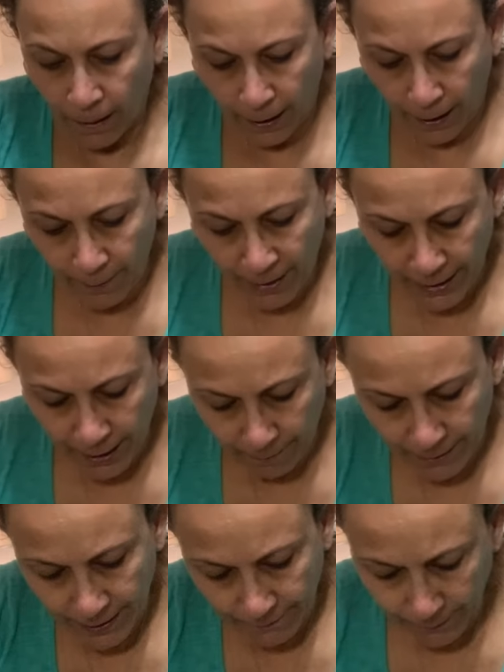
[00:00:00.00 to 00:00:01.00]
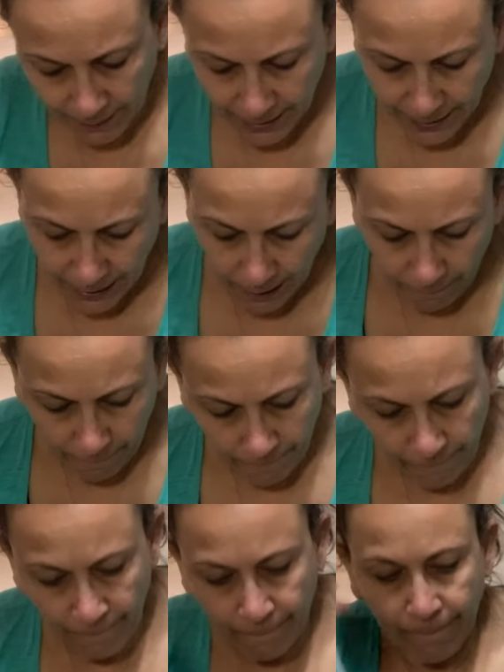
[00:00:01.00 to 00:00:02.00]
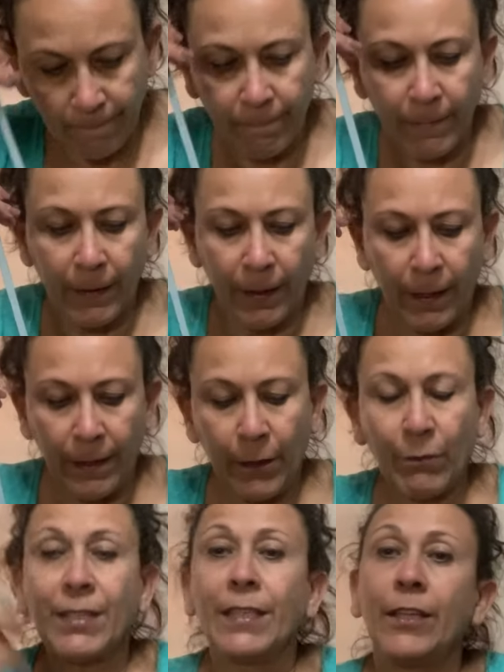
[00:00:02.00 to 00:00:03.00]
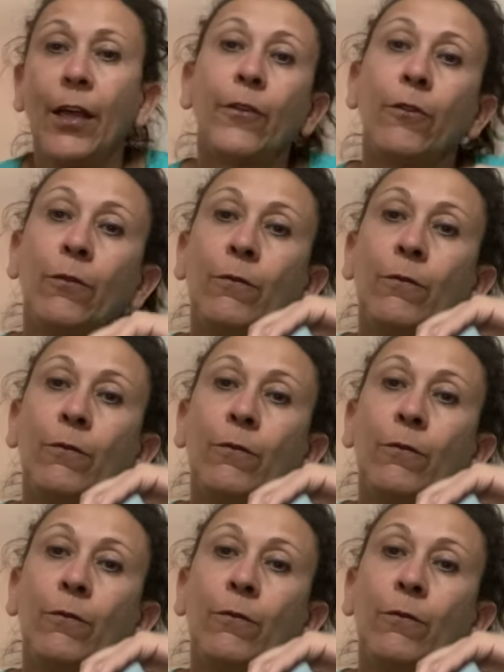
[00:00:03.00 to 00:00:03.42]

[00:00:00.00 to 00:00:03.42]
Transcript: I may keep this for myself. There was another